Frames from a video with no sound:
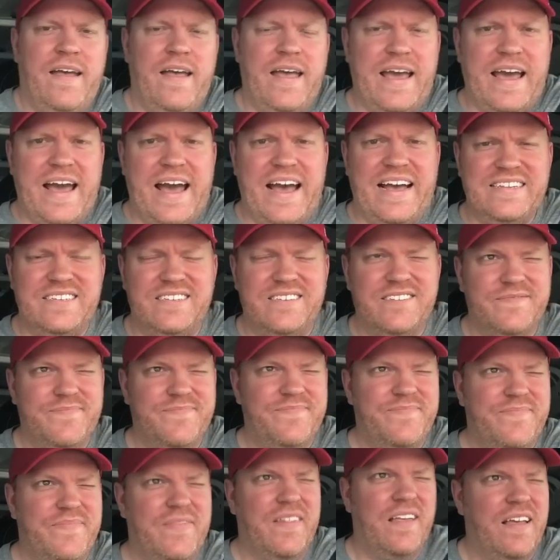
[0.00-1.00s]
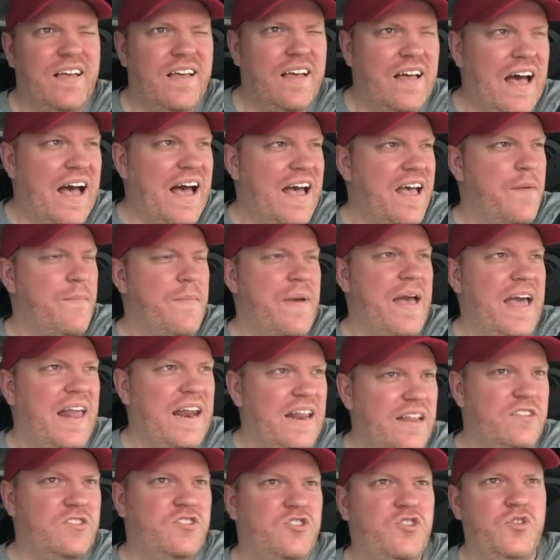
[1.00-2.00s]
Hey guys, I am
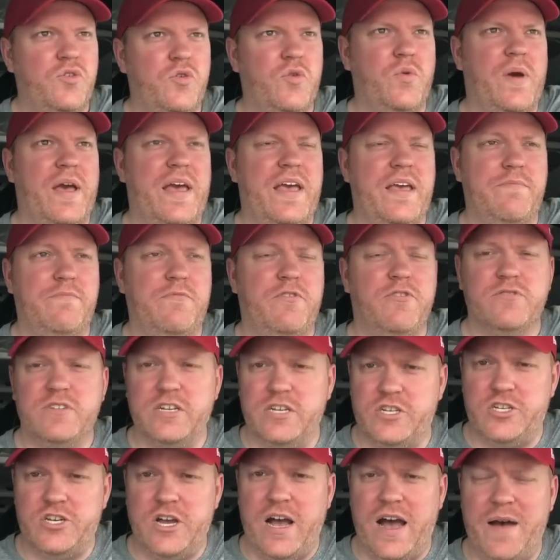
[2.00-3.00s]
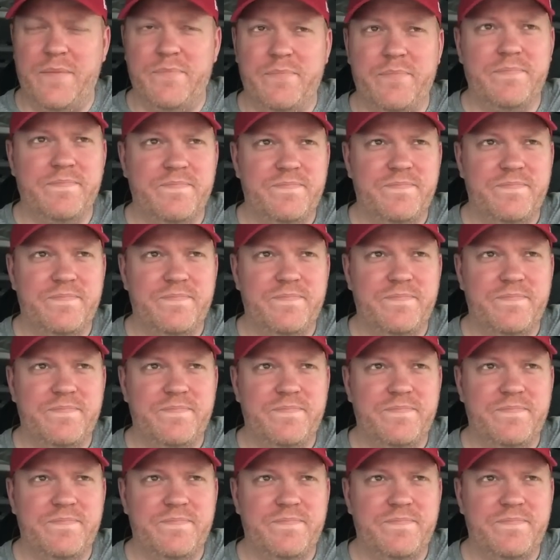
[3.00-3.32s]
headed to a music shop.